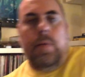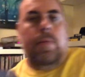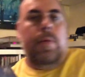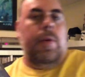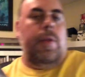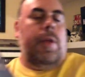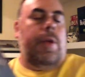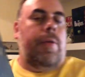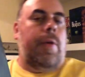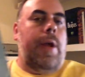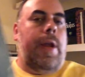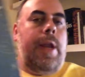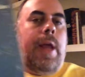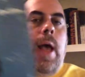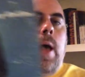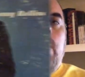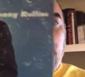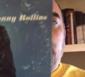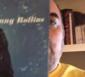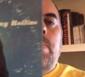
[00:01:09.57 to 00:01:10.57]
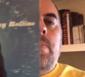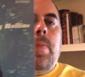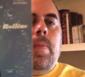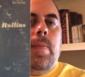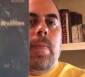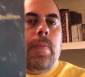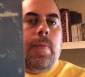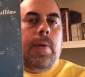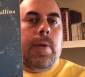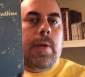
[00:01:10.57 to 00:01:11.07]
really great album
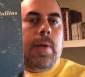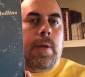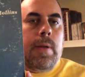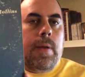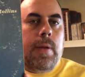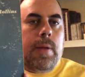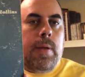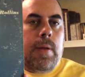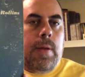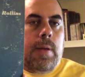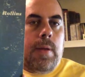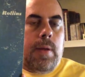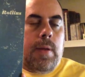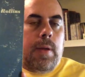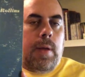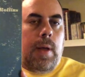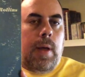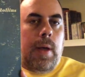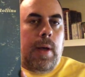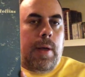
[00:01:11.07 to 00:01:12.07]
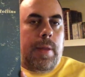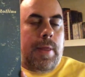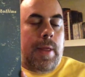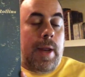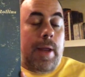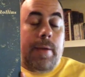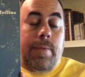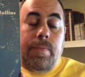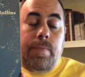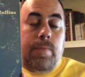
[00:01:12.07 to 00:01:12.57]
that
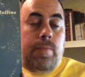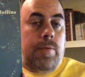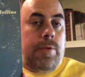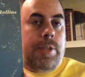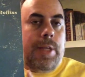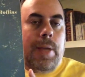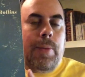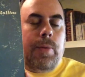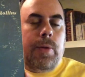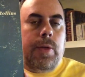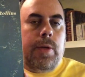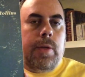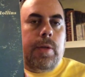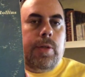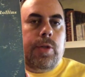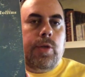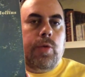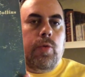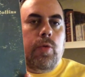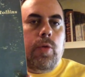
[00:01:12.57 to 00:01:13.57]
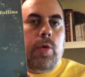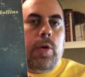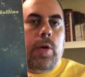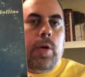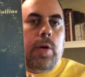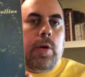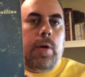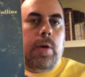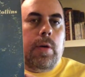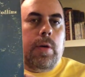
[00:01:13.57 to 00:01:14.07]
I was able to
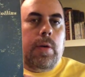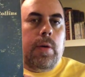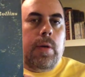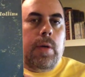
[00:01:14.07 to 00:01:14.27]
score